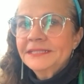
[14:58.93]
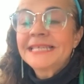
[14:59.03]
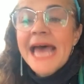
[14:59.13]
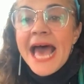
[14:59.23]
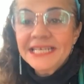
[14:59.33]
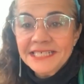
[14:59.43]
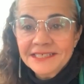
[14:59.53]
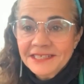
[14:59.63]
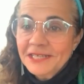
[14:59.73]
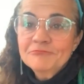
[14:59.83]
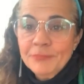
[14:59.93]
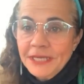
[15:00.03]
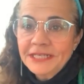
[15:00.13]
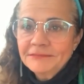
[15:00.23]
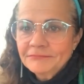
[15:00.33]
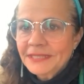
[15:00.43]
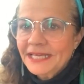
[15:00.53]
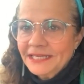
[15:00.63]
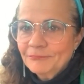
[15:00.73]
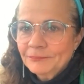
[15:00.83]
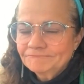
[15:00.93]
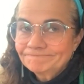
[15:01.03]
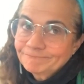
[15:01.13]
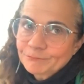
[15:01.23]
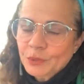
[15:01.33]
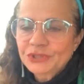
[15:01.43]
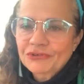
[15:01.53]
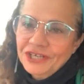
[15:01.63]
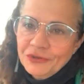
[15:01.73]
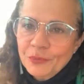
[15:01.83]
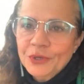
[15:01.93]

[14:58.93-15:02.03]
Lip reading: daddy in Puerto Rico. We